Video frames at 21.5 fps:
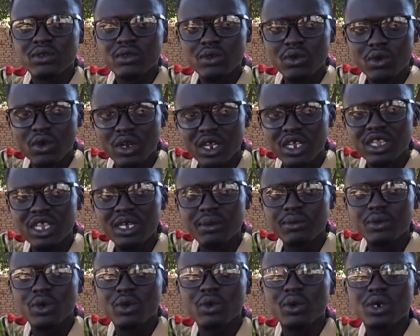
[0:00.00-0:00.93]
You let
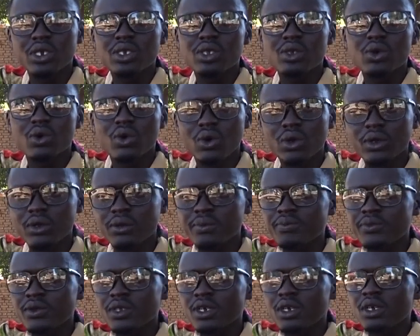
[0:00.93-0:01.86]
them know what is called
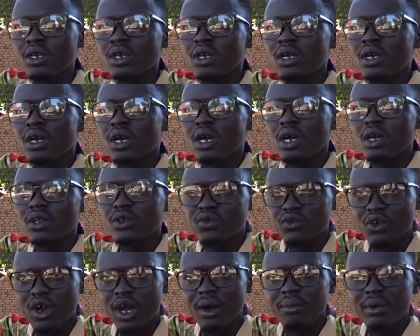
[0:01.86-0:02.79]

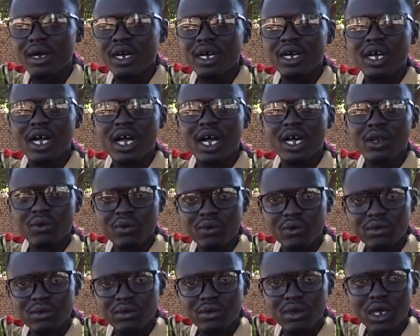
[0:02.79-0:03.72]
trauma
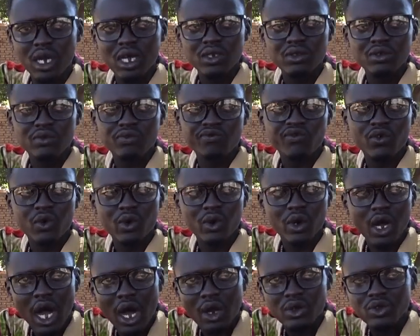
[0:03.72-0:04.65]
and
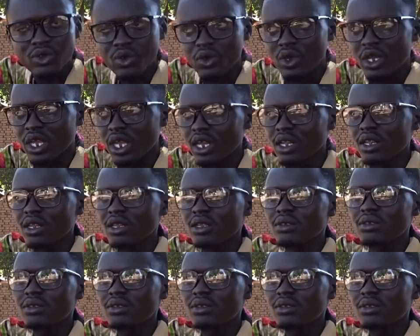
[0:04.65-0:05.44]
for how to heal